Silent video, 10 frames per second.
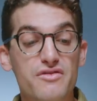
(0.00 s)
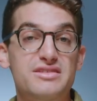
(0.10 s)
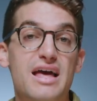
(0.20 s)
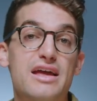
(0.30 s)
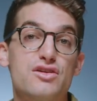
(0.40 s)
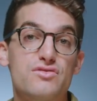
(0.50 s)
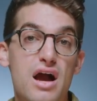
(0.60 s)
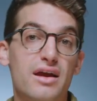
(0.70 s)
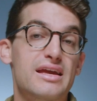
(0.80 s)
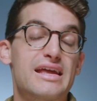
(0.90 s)
is that you're
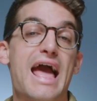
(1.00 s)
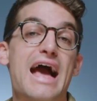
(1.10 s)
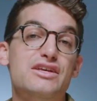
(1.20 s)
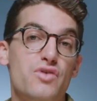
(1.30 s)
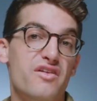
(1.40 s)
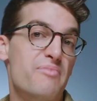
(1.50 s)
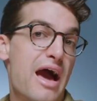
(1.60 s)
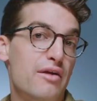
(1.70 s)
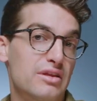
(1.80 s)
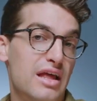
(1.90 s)
not gonna get as great of
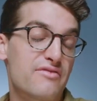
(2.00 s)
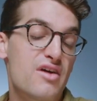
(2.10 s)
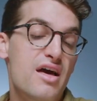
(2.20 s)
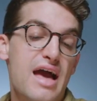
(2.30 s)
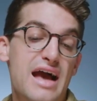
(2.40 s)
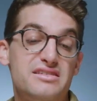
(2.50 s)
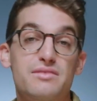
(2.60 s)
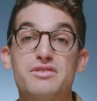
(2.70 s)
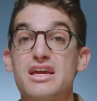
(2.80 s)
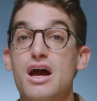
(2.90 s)
battery life as
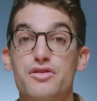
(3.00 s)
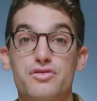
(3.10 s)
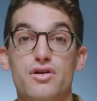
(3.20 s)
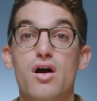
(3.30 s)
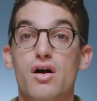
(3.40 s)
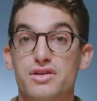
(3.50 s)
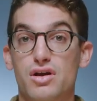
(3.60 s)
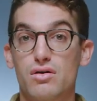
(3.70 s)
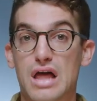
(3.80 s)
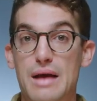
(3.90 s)
some of the other
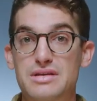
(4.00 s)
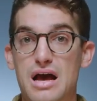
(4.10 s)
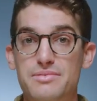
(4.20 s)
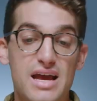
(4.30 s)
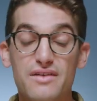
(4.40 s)
on-the-go laptops.